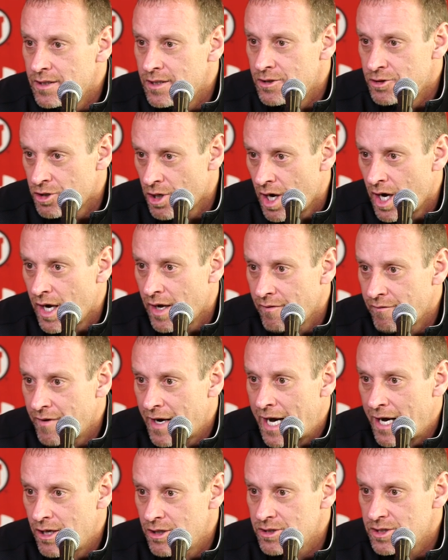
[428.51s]
drawing
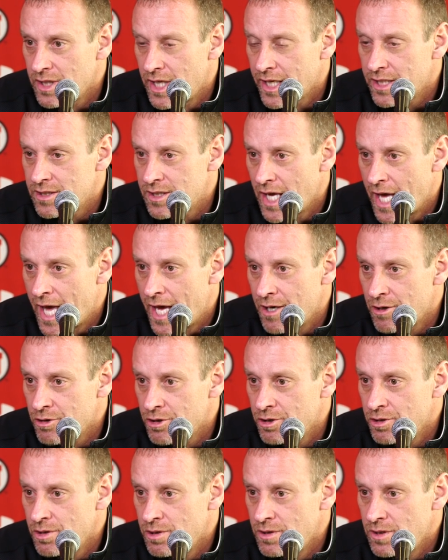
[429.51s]
fouls next
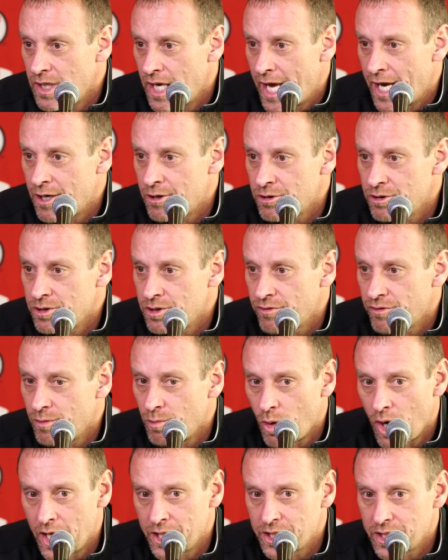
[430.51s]
to Andrews from
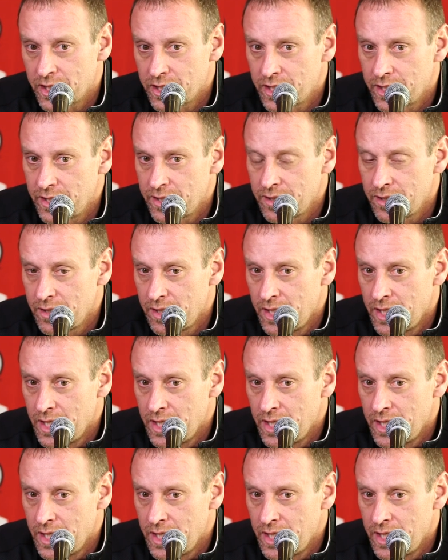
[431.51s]
Washington.